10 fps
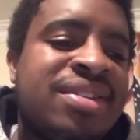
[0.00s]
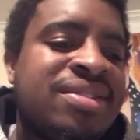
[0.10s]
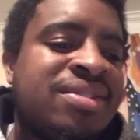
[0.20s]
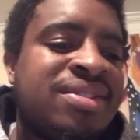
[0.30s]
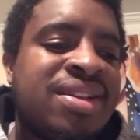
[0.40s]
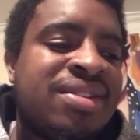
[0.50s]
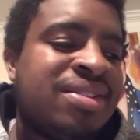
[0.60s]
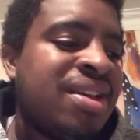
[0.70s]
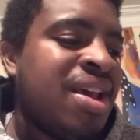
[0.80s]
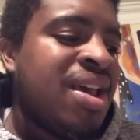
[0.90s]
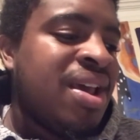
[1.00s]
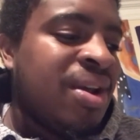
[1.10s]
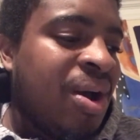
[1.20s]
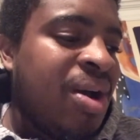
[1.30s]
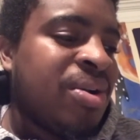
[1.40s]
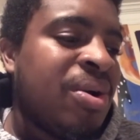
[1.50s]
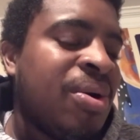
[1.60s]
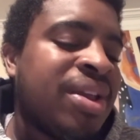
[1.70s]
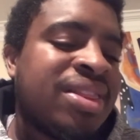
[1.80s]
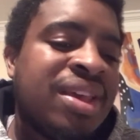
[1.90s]
It's an
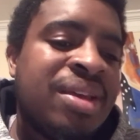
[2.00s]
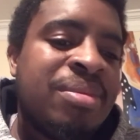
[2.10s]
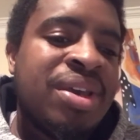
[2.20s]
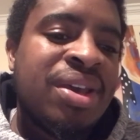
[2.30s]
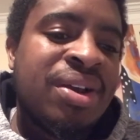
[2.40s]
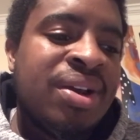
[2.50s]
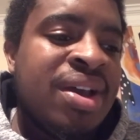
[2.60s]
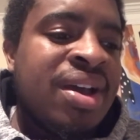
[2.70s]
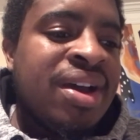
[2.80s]
ongoing theme here.